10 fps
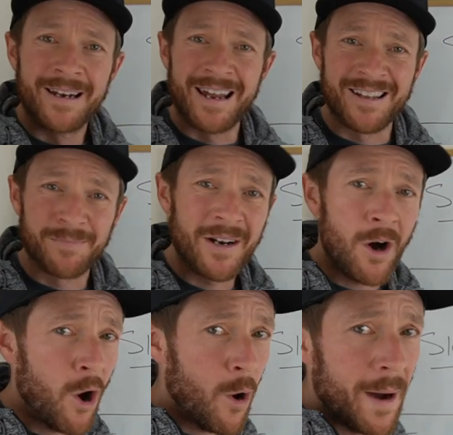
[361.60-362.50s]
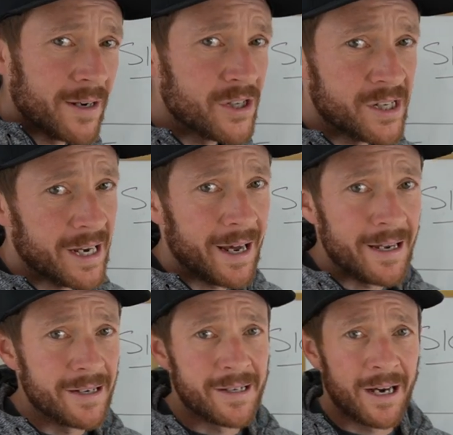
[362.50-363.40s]
Now, there's been a whole bunch of
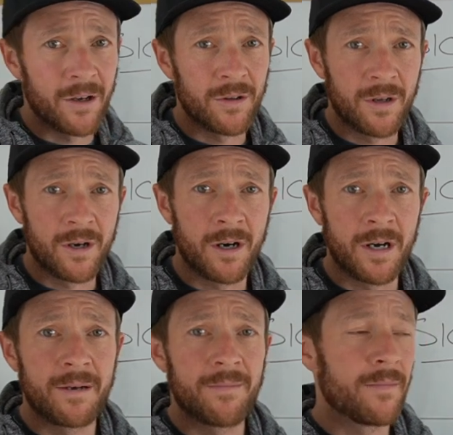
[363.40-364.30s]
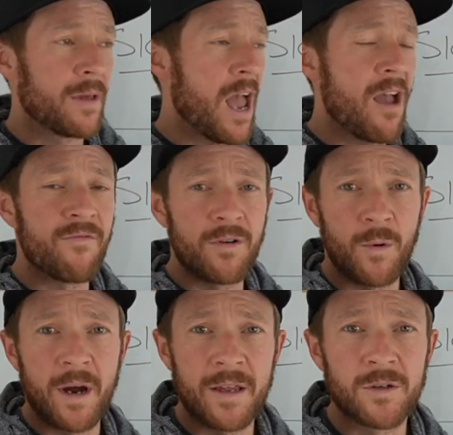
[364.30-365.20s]
studies done online
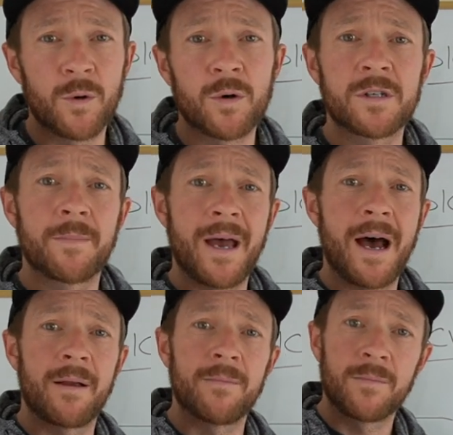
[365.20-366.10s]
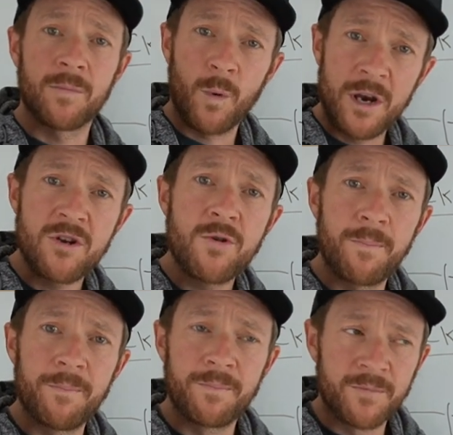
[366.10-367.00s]
everywhere that talks about when
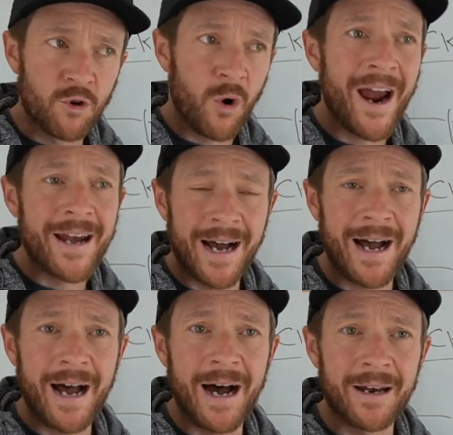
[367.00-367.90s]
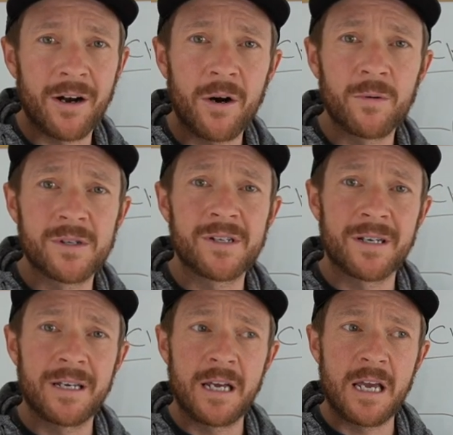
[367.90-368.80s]
you train hard, and I
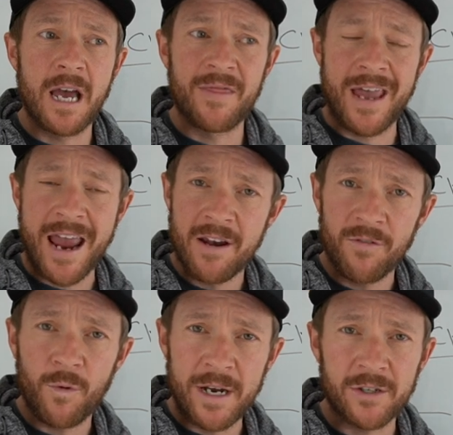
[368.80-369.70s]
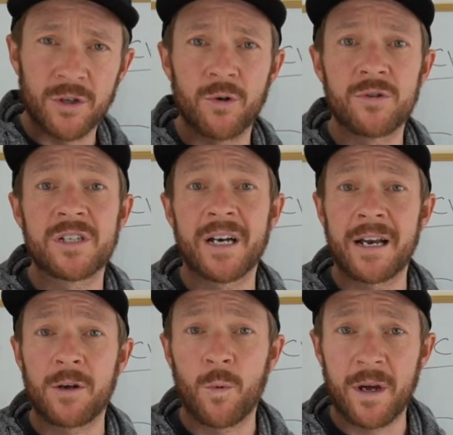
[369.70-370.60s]
was at the end of week two,
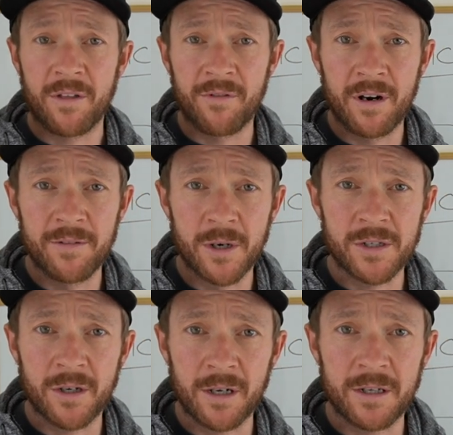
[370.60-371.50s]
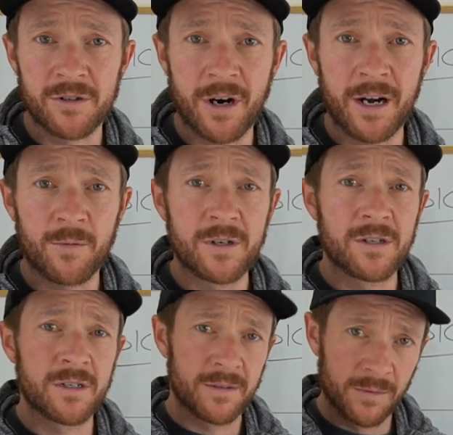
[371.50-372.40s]
starting week three of my cycling training, which
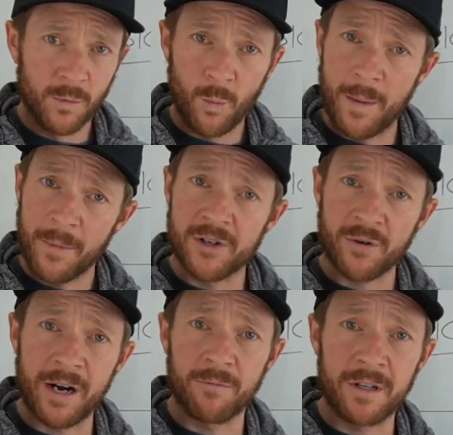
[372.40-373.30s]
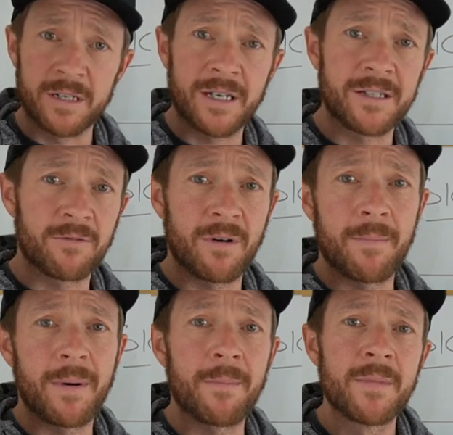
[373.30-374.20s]
is when my training really starts to
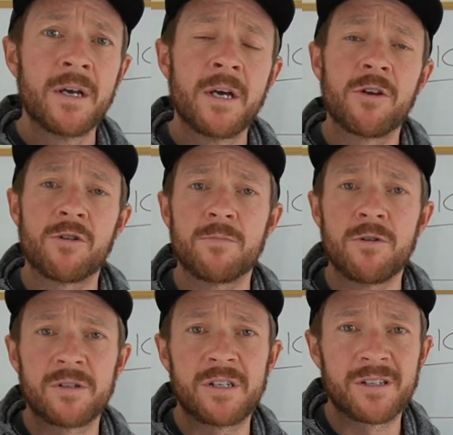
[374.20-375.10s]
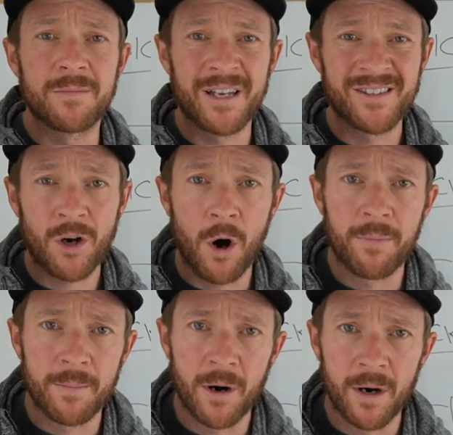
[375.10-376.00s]
ramp up, your immune system gets
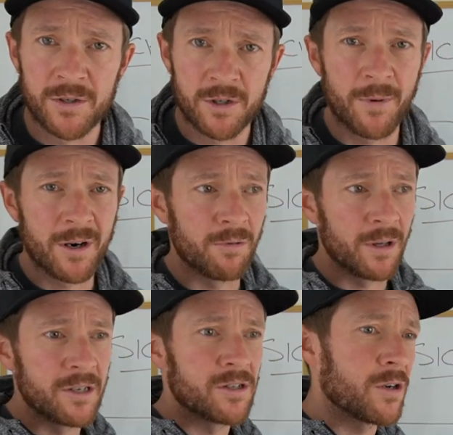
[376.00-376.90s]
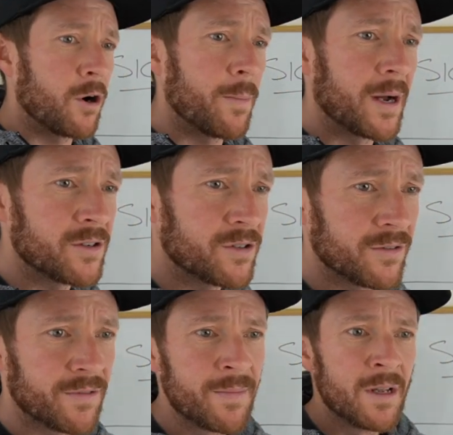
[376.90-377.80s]
compromised. Your body releases a whole bunch
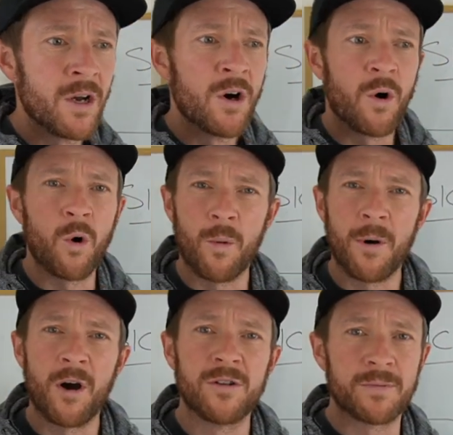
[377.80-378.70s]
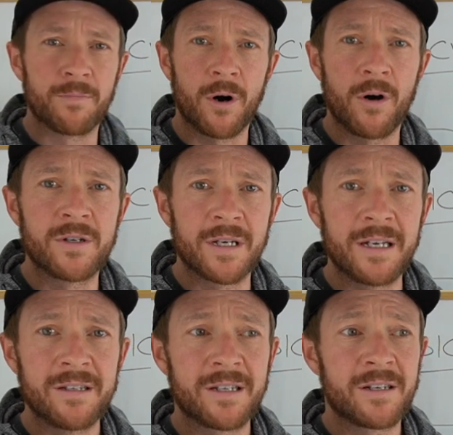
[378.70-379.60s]
of hormones and
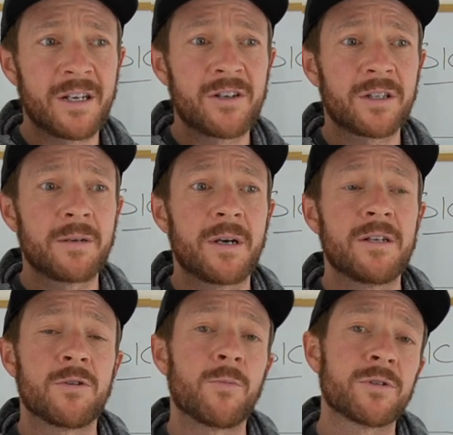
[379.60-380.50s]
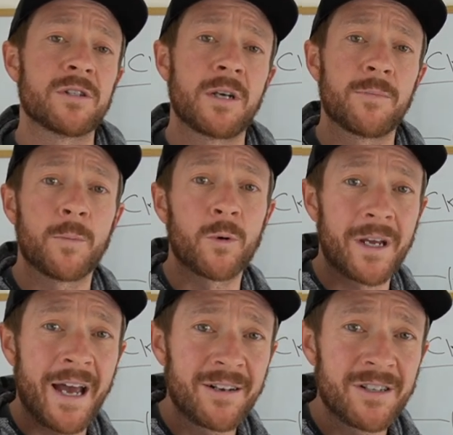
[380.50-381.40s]
proteins that essentially means you're more susceptible to
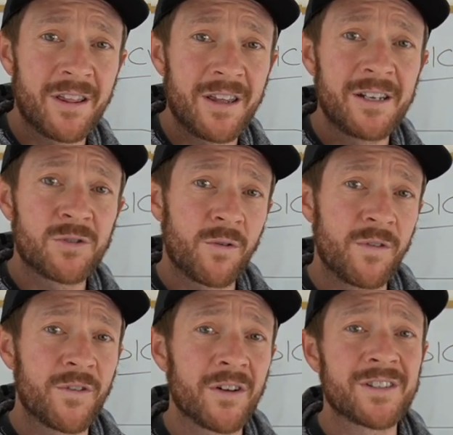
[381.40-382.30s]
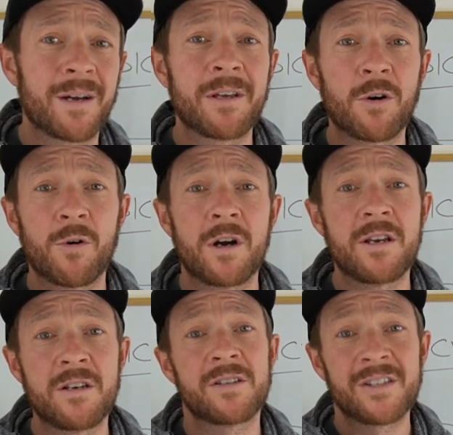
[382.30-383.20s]
catching things, or if you've got something already
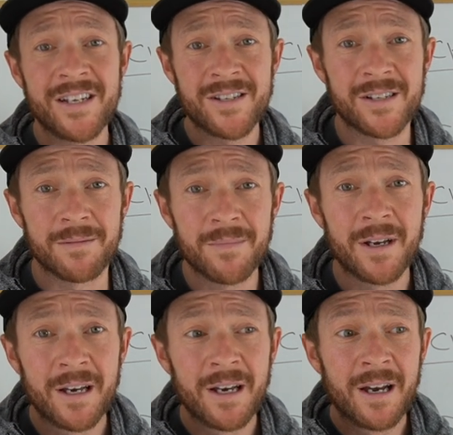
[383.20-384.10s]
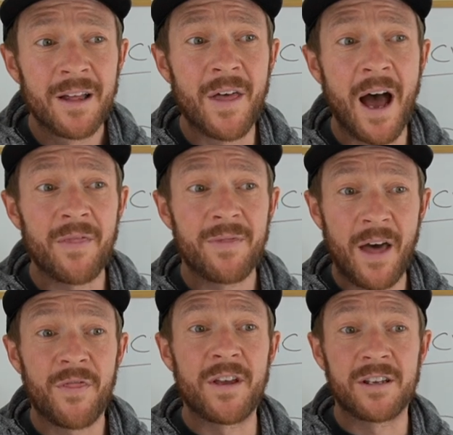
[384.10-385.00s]
in your system,
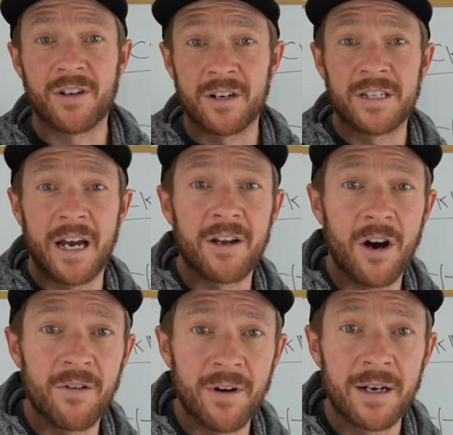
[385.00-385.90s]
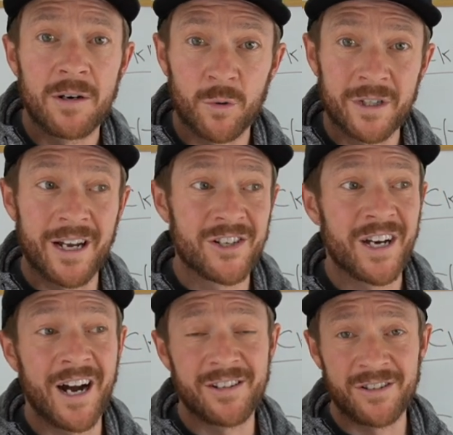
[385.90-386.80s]
that thing is going to take over or take
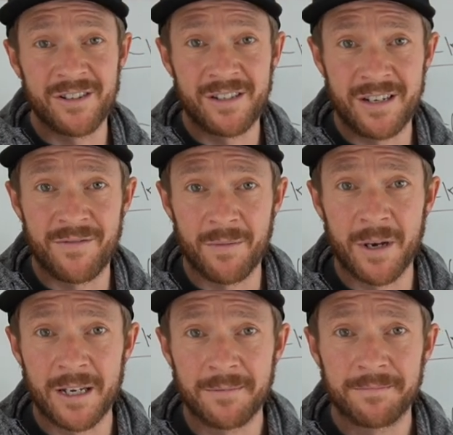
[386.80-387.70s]
charge as it did for me.